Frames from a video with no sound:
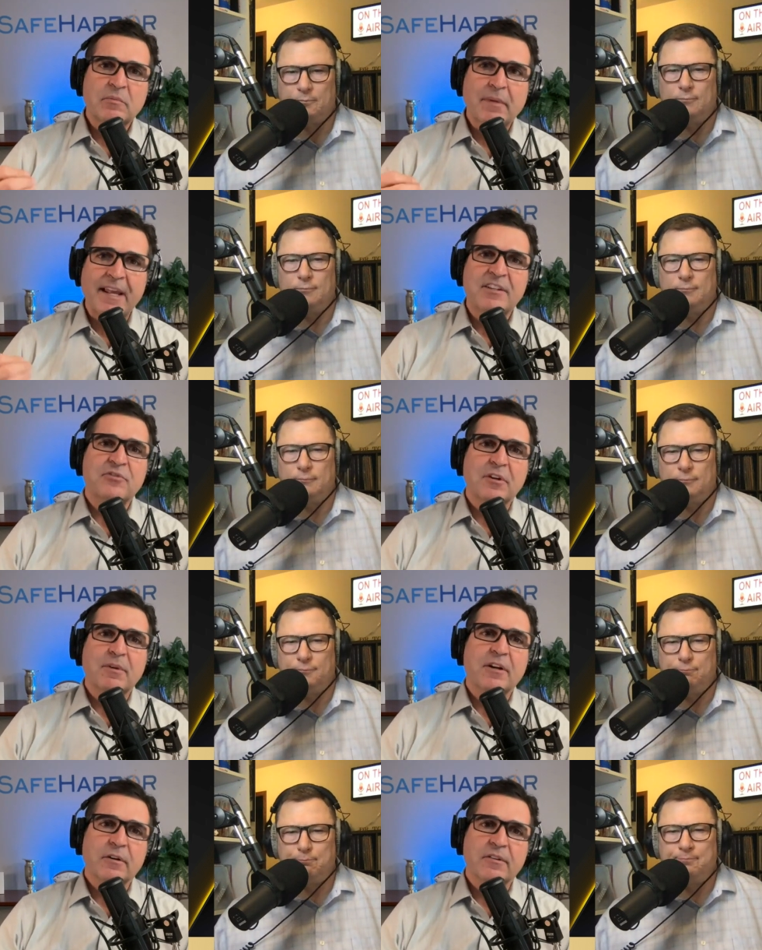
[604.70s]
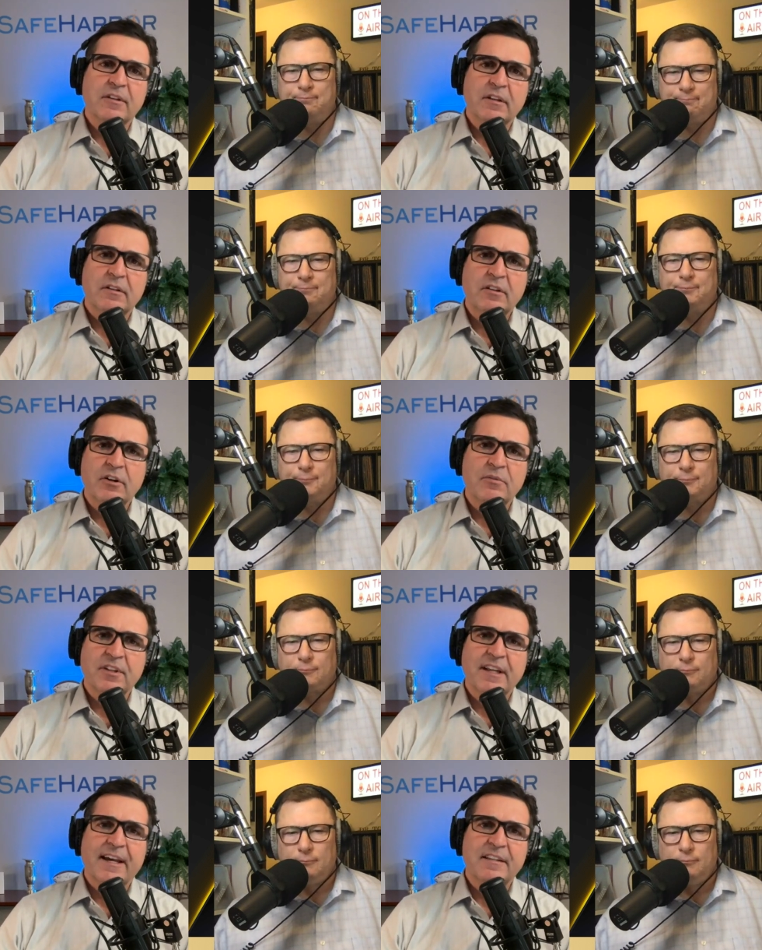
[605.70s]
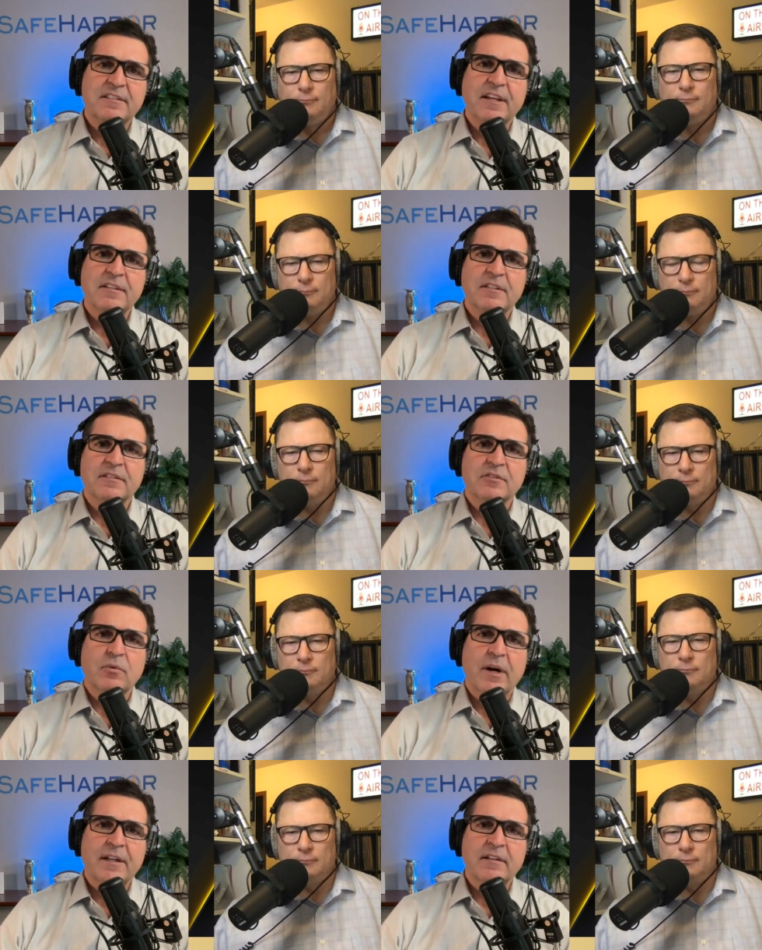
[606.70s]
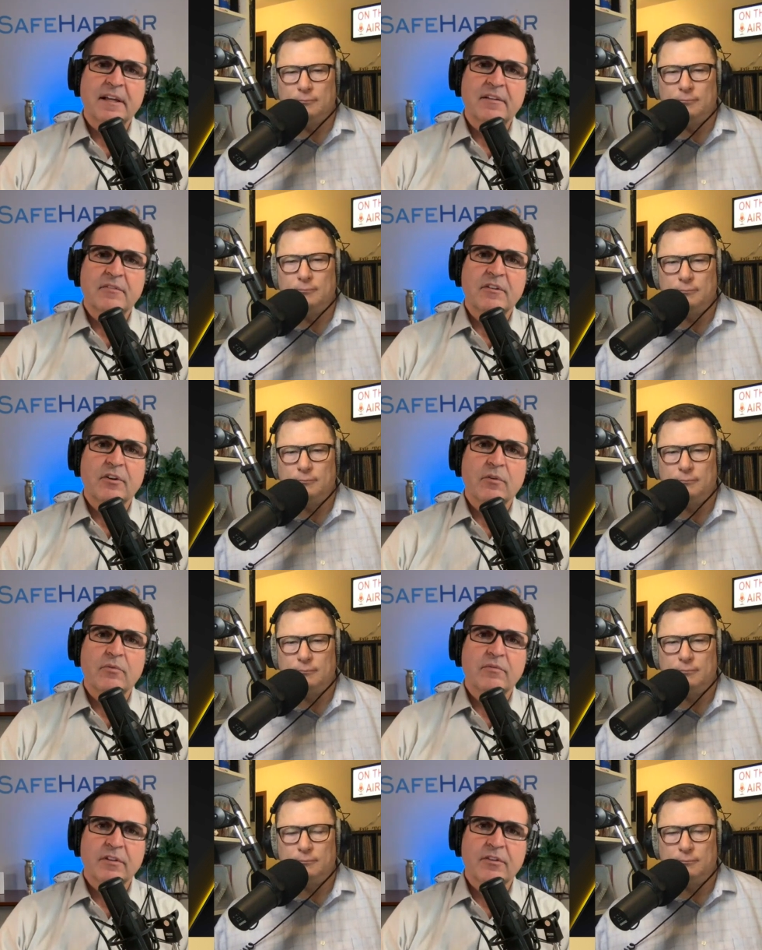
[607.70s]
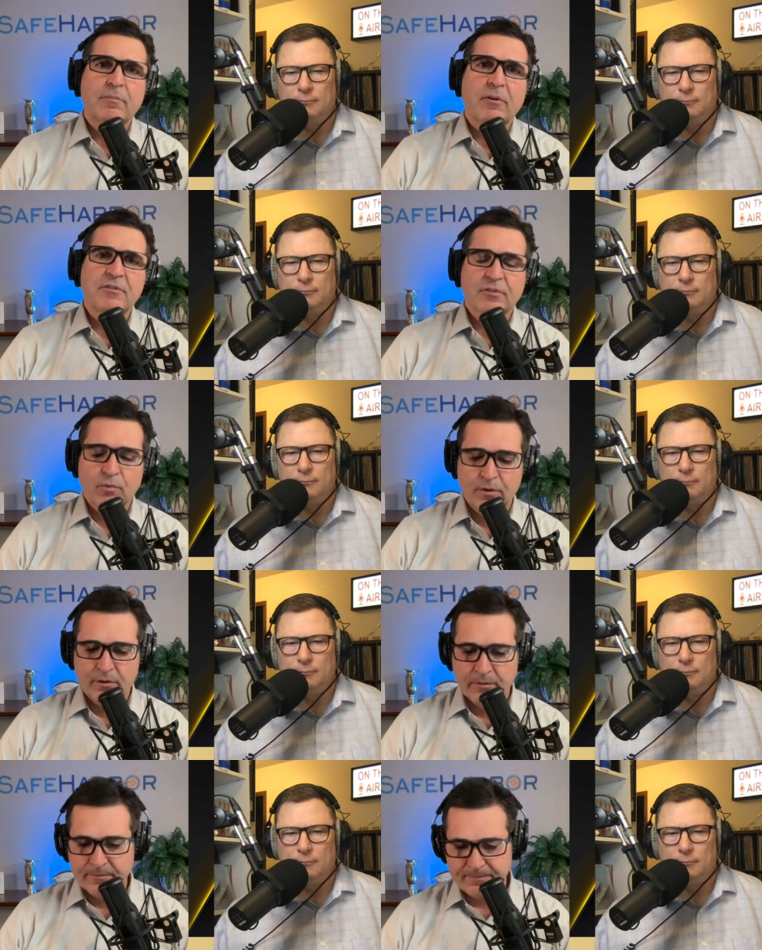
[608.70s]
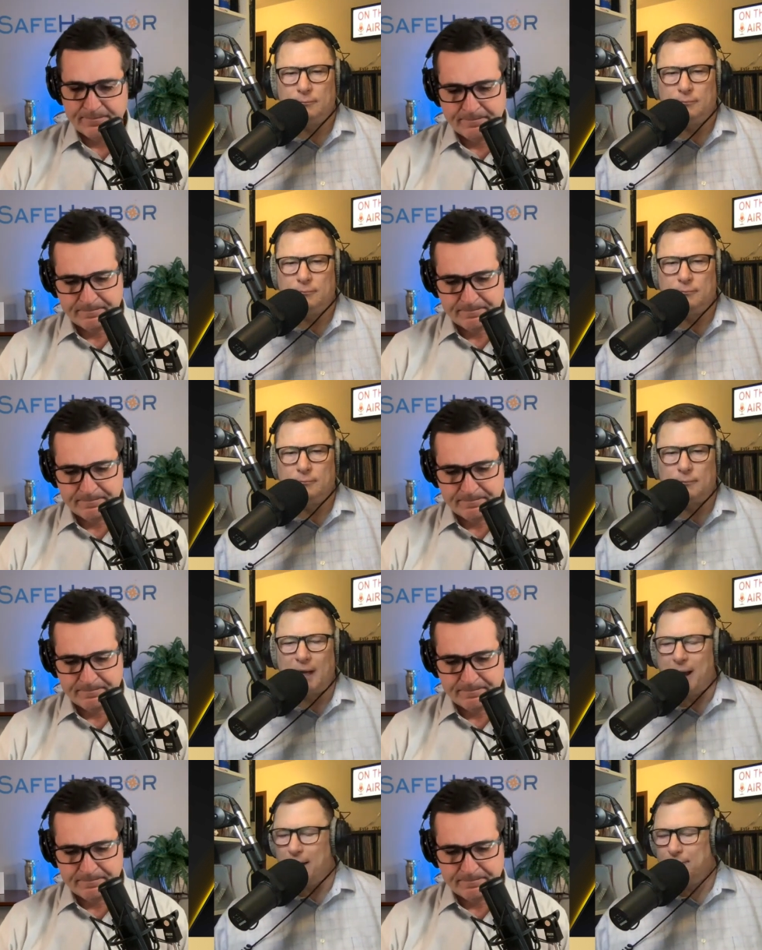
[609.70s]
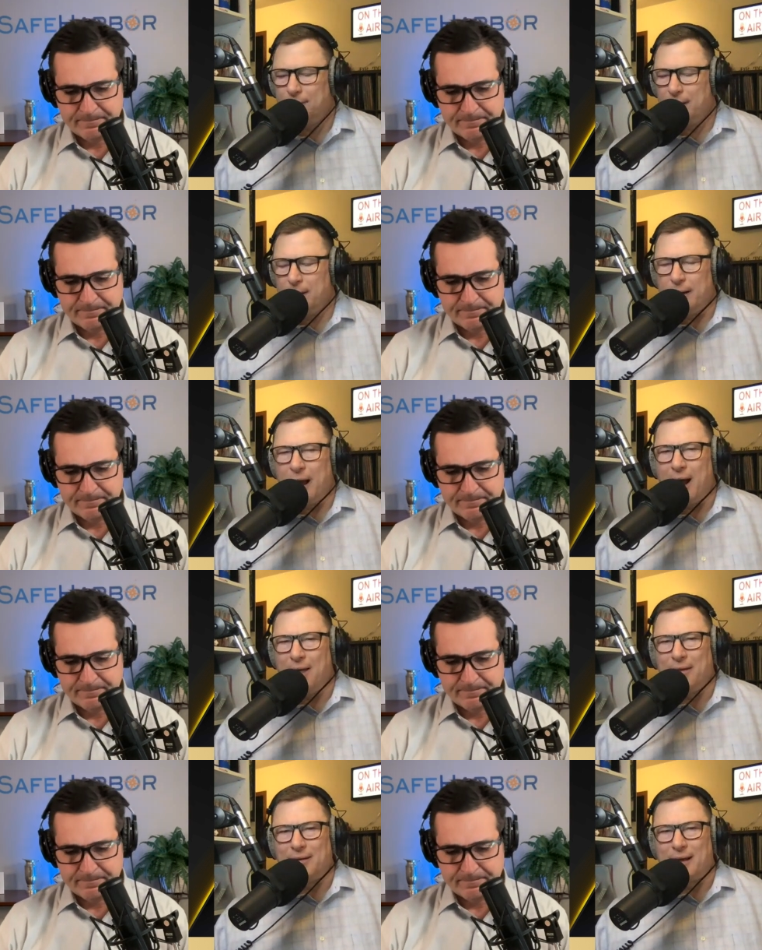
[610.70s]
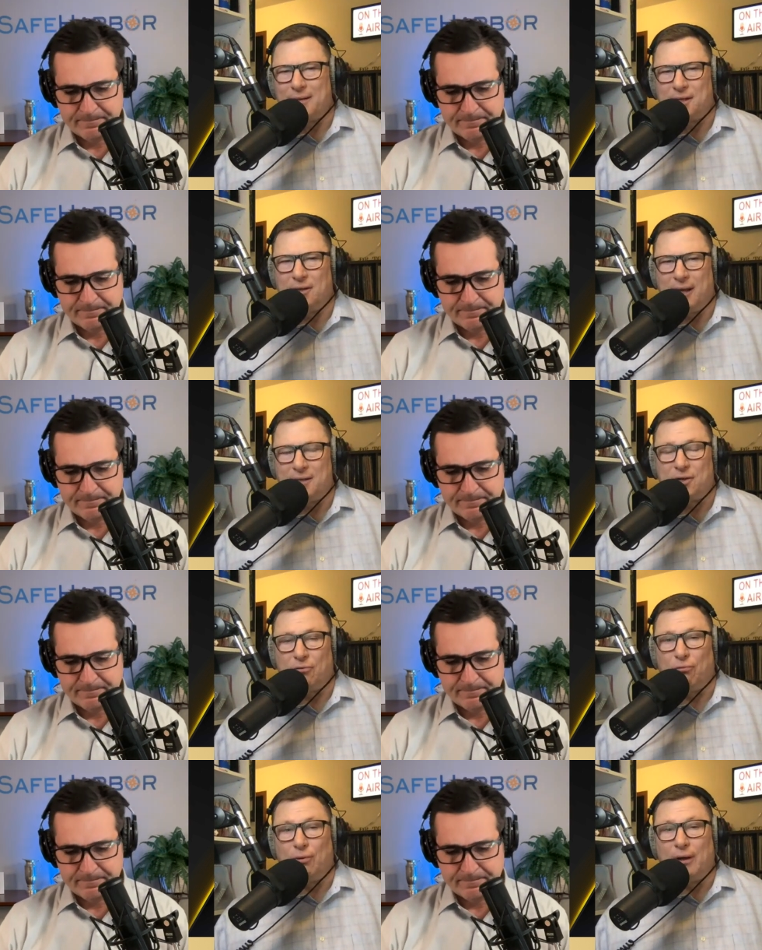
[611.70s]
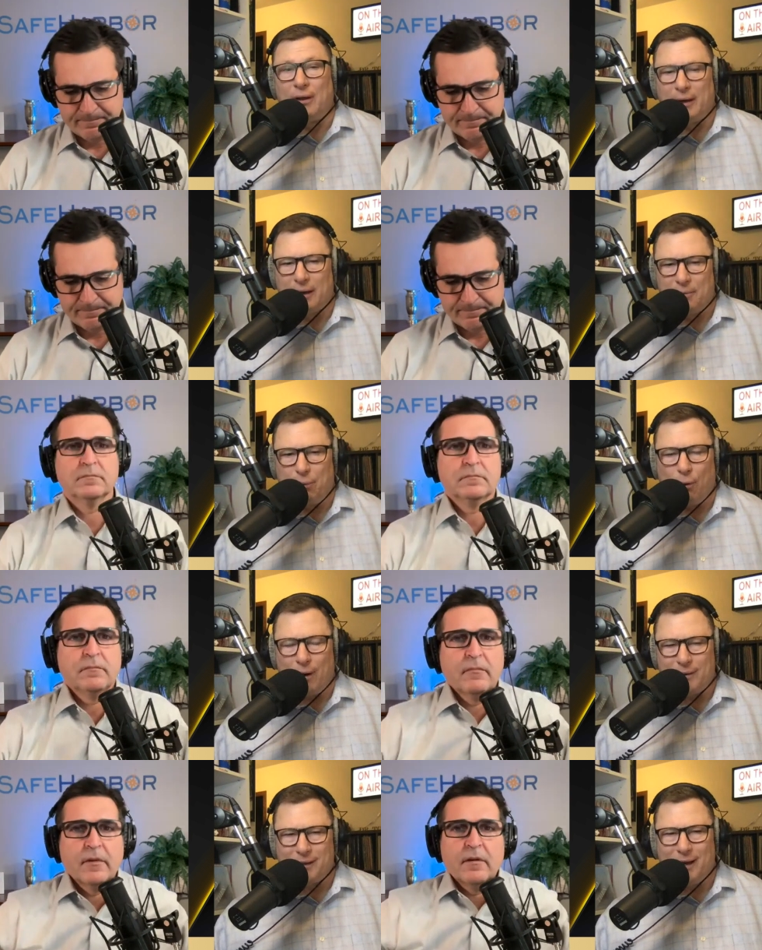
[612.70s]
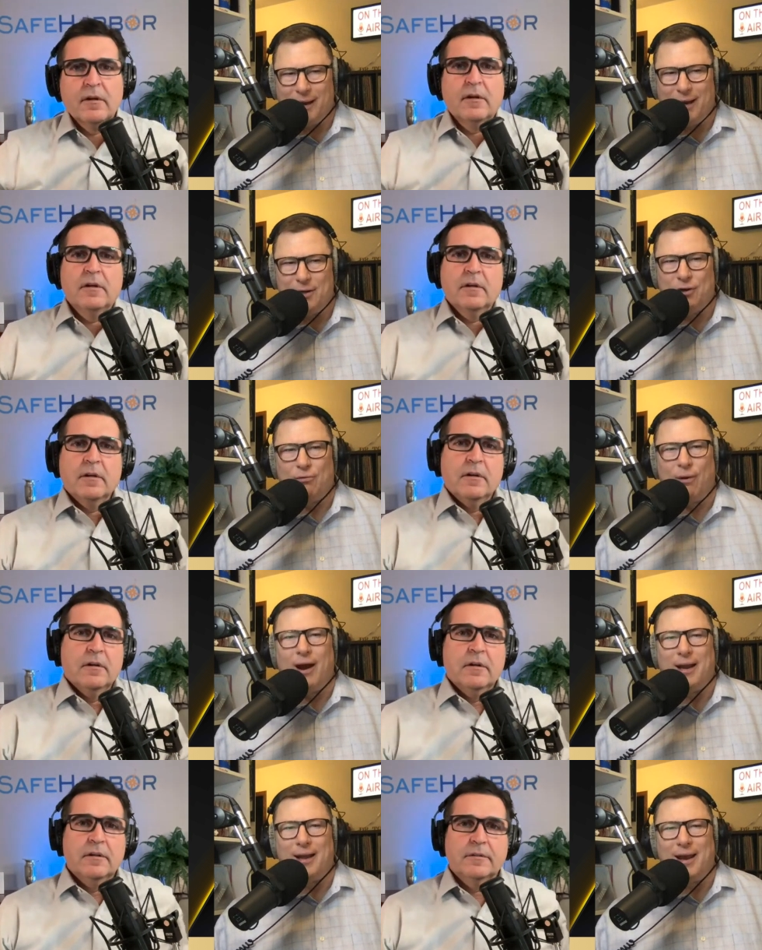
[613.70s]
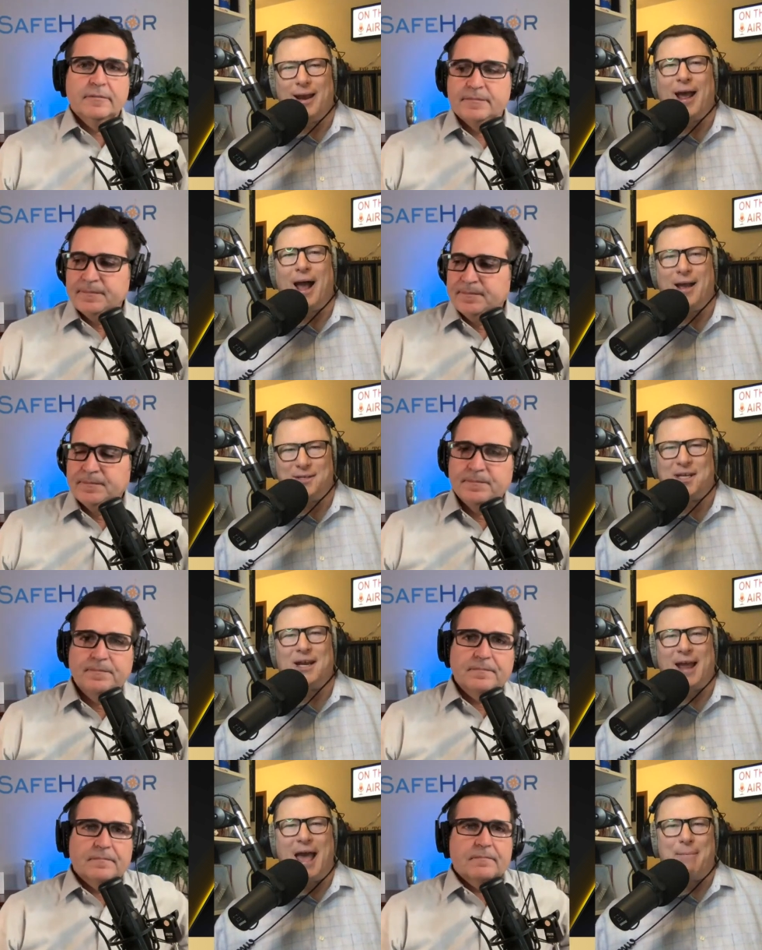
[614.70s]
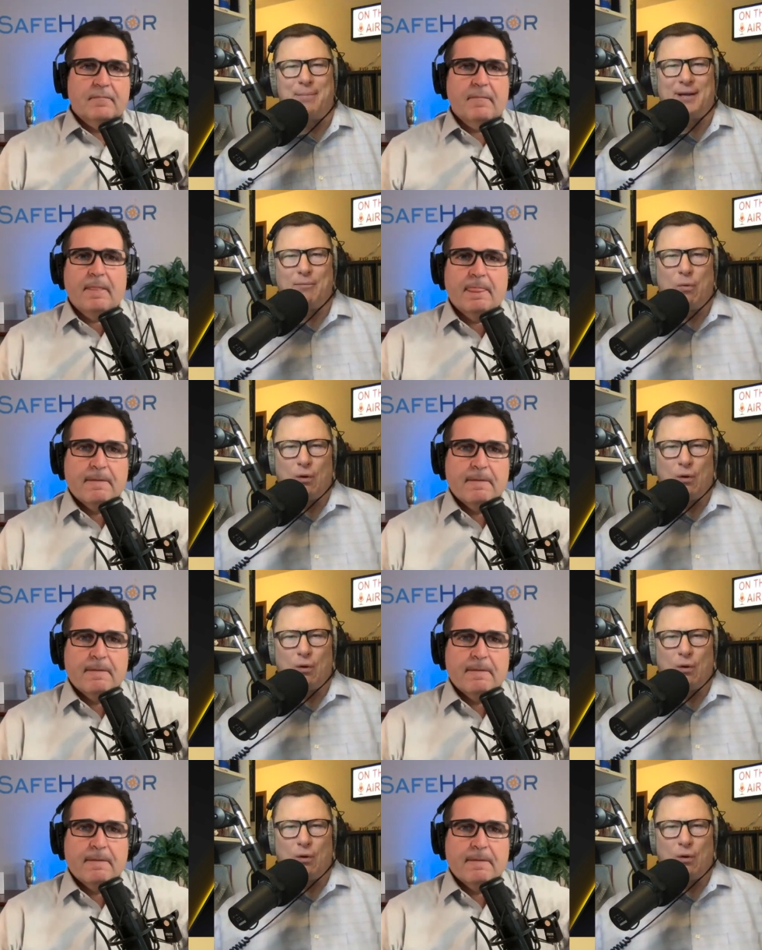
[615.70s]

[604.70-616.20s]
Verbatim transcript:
Speaker 1: mainstream here in, you know, in the United States is quite like, you know, the other parts of the world.
Speaker 2: Yeah. Yeah. I think that's a, that's a really good point. And, and you're right. And I, I see it happening more